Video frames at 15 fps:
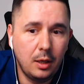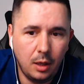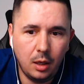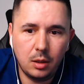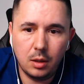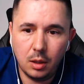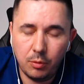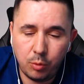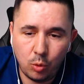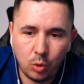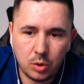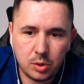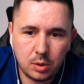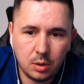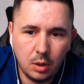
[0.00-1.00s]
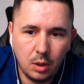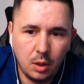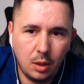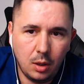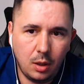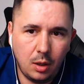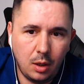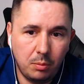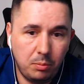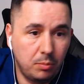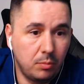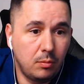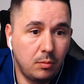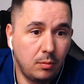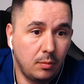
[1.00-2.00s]
And of course,
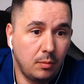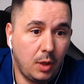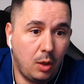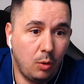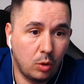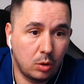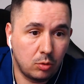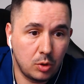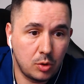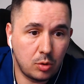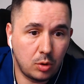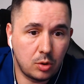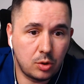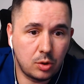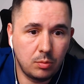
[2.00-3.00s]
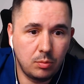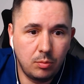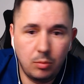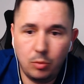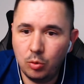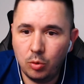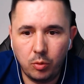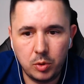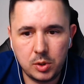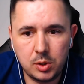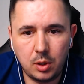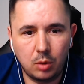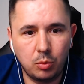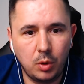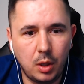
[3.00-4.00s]
keyword research, you always
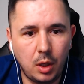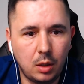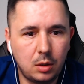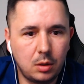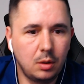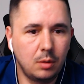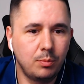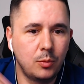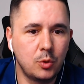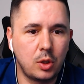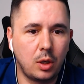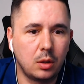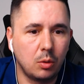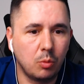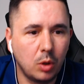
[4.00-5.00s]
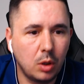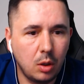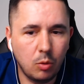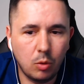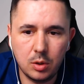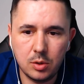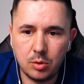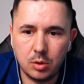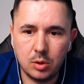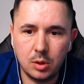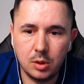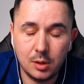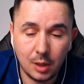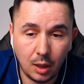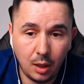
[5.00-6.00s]
start with that. Starting with keyword
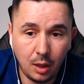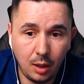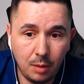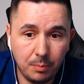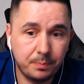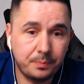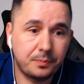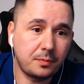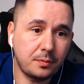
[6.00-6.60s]
research is the key.